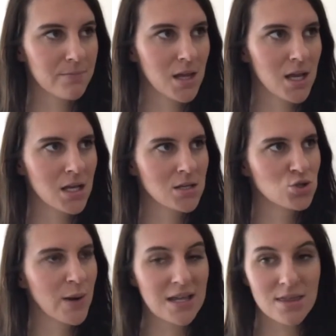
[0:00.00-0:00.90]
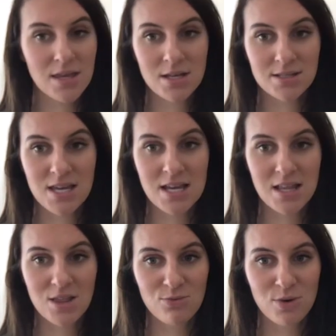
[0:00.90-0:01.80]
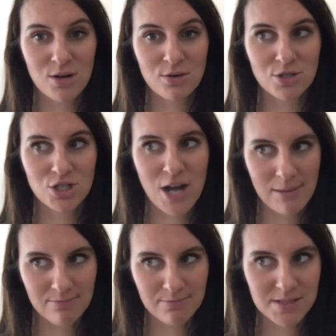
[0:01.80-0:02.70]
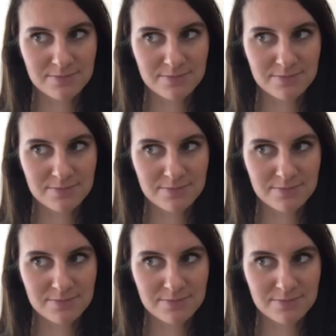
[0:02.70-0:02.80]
2013 in the World Champs.